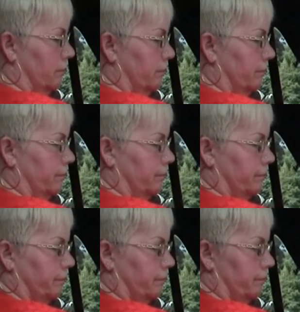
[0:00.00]
She's
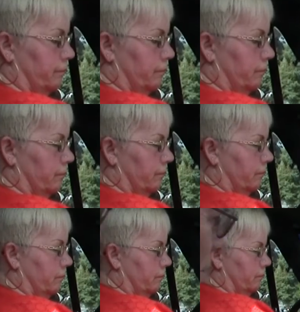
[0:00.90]
comfortable.
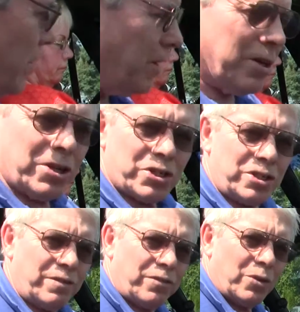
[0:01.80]
The air
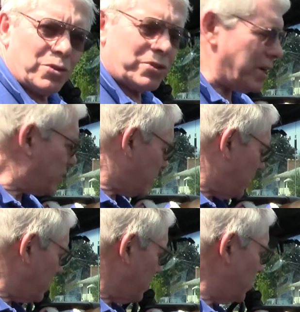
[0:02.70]
conditioning flows
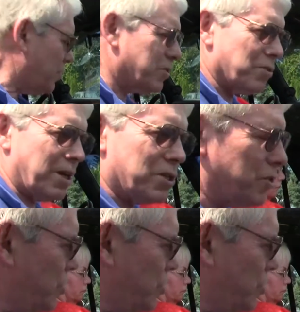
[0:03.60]
nicely underneath the tray so